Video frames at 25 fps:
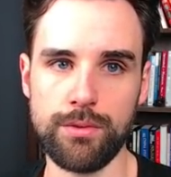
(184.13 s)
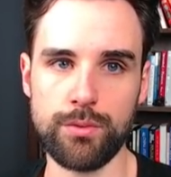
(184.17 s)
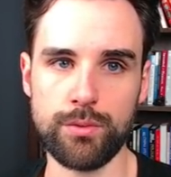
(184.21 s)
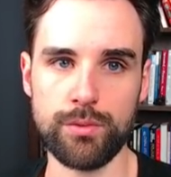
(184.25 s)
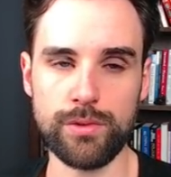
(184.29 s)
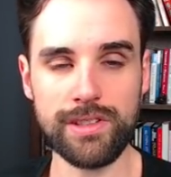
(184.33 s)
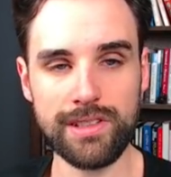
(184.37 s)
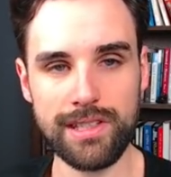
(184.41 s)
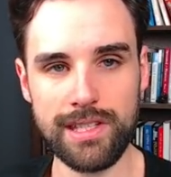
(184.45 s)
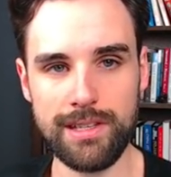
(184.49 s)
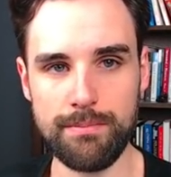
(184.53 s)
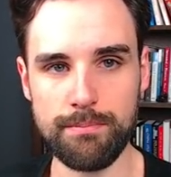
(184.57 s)
the
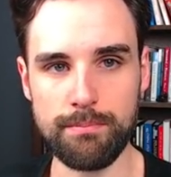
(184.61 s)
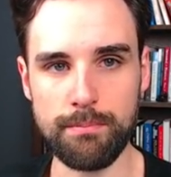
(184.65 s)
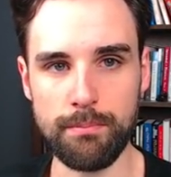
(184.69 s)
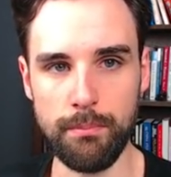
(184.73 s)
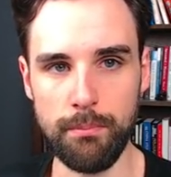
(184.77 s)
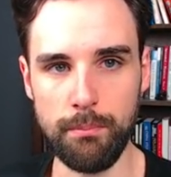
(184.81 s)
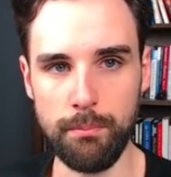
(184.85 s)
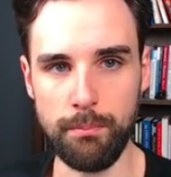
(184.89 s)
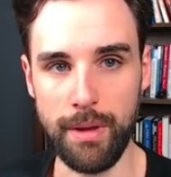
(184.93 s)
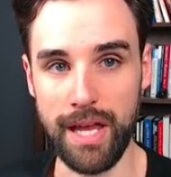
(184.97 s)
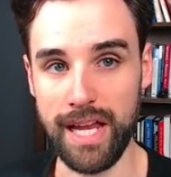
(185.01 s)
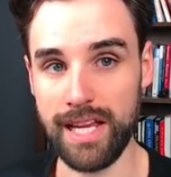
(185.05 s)
really
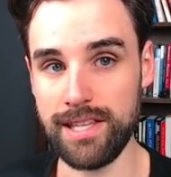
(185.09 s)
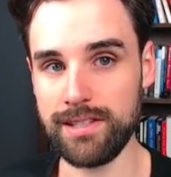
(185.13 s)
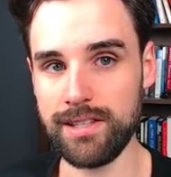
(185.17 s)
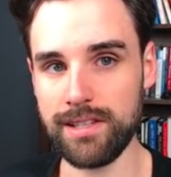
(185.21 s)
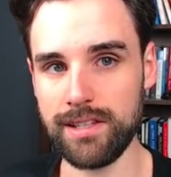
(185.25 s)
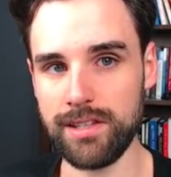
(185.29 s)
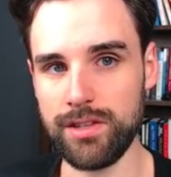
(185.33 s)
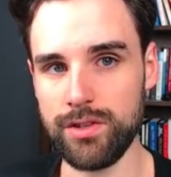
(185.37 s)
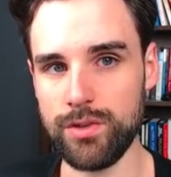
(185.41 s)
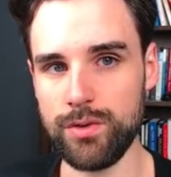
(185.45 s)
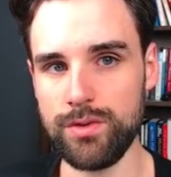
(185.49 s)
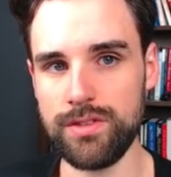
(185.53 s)

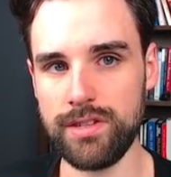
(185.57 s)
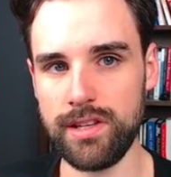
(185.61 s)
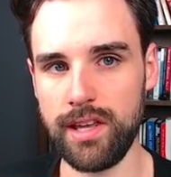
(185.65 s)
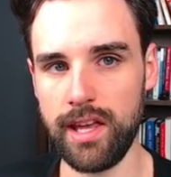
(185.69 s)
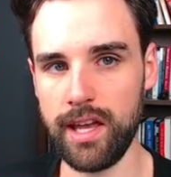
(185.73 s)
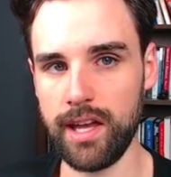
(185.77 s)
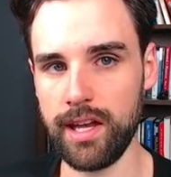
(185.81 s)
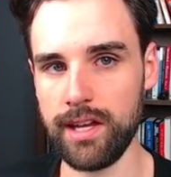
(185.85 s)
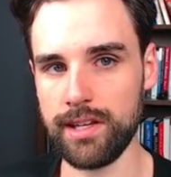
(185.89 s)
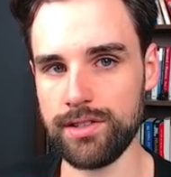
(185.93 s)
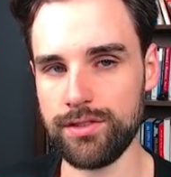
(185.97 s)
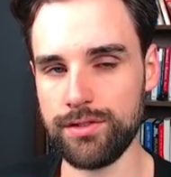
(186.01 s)
basic use
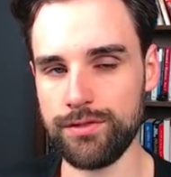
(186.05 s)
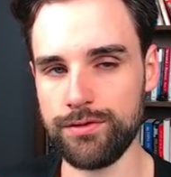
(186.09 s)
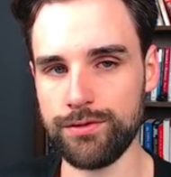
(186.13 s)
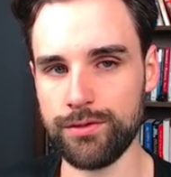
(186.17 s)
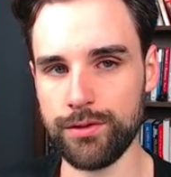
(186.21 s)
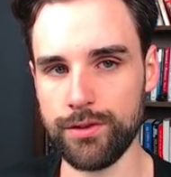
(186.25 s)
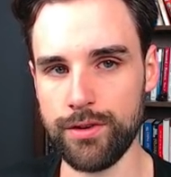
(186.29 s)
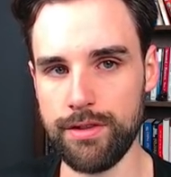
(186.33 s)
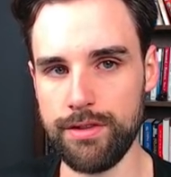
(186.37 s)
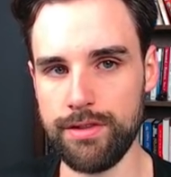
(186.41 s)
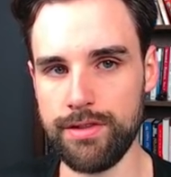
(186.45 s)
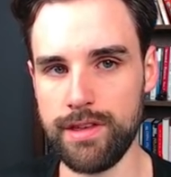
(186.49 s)
case
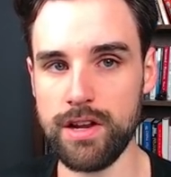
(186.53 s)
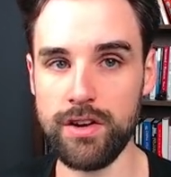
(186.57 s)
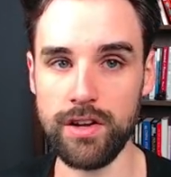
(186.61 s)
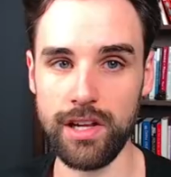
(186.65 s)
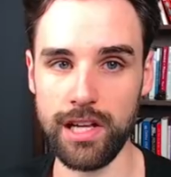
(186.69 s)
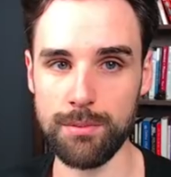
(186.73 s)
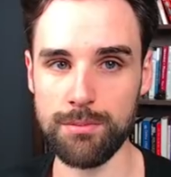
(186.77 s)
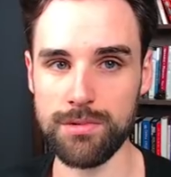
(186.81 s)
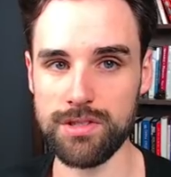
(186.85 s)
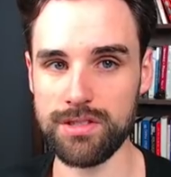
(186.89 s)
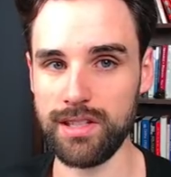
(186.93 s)
for Ethereum,